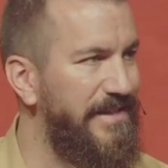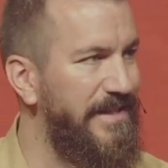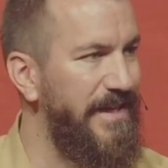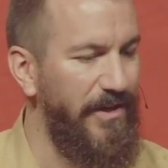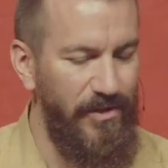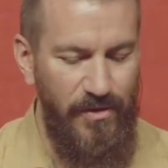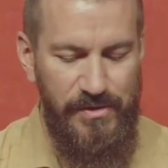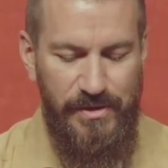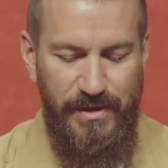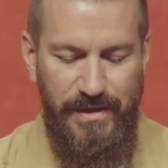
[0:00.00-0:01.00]
to get
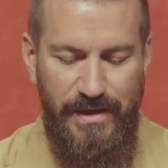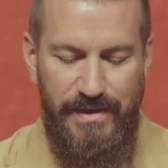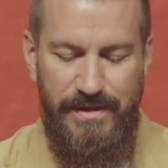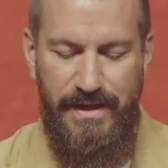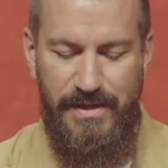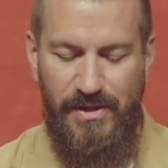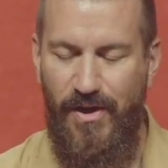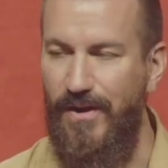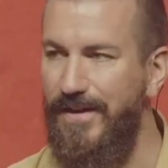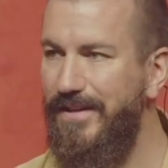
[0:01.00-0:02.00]
closer to His
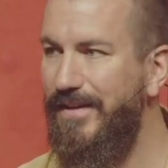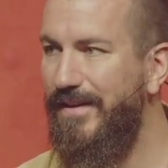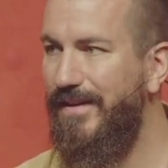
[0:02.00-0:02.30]
heart,